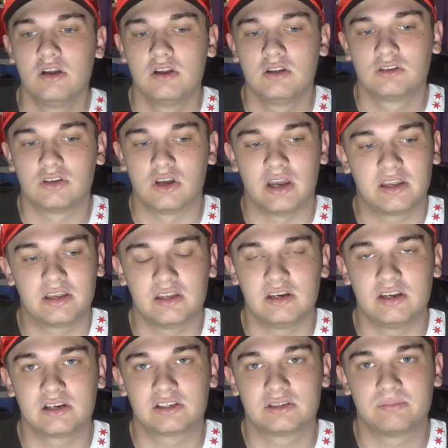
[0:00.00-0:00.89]
So I
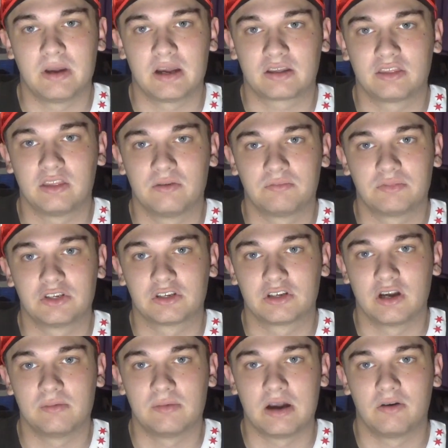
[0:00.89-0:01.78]
can expect them to
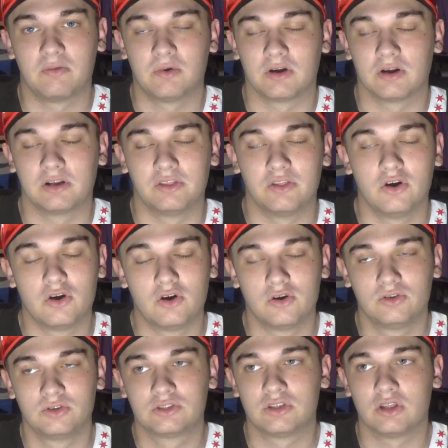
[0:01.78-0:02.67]
come out wearing
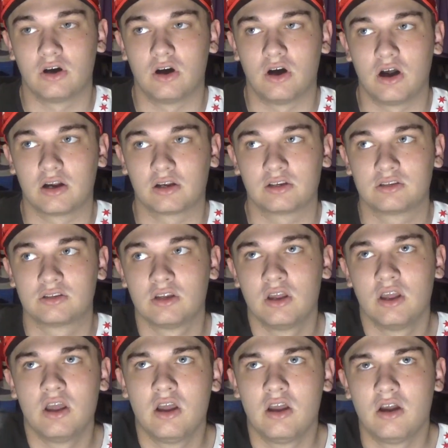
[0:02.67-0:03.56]
those. The Hawks
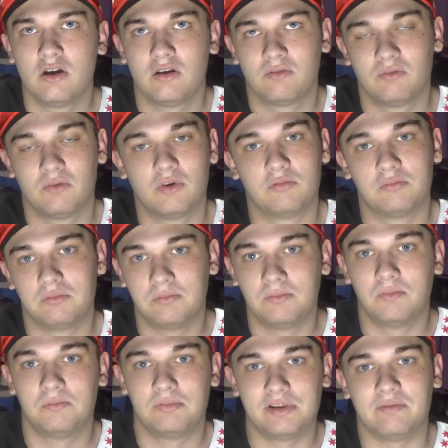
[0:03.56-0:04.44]
will
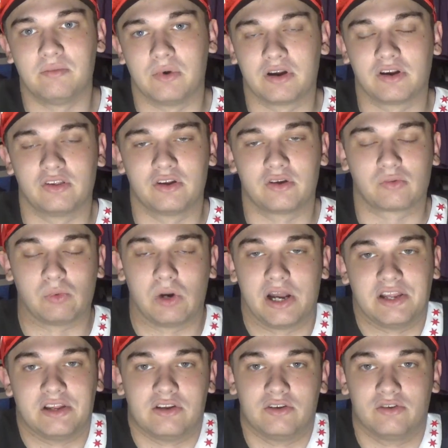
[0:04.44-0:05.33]
be wearing their
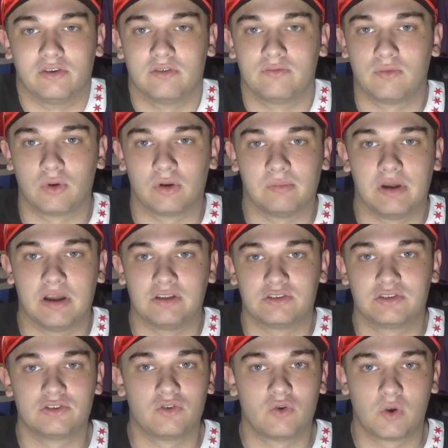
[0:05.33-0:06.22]
white uniform
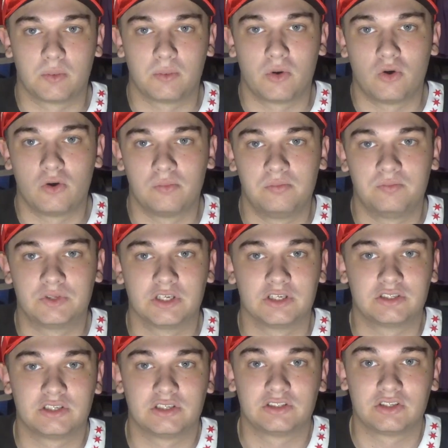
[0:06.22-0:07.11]
as normal
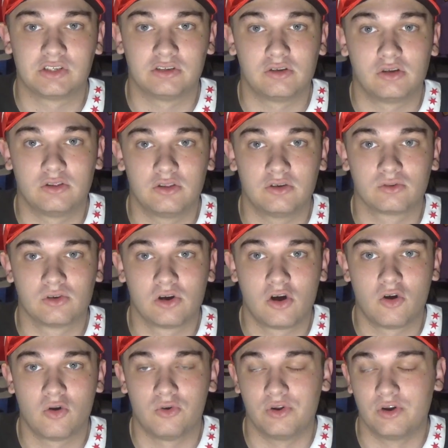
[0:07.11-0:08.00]
since it's on the
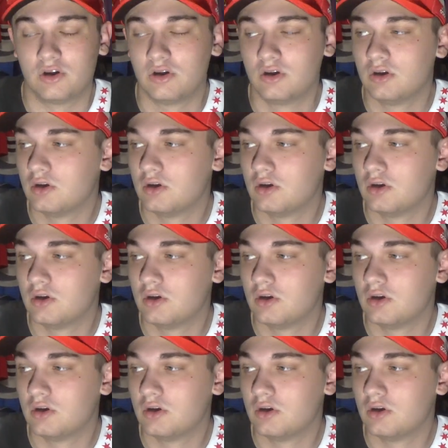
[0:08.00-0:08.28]
road.